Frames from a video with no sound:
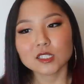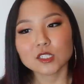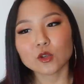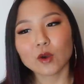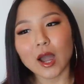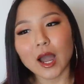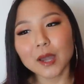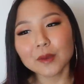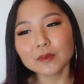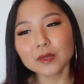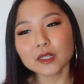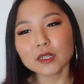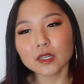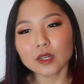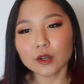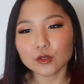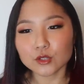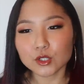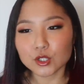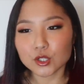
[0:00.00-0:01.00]
So I'm gonna
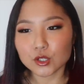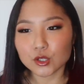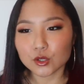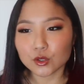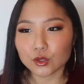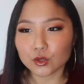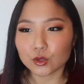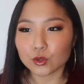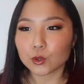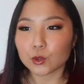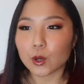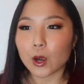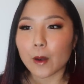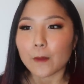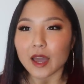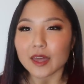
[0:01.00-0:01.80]
go to,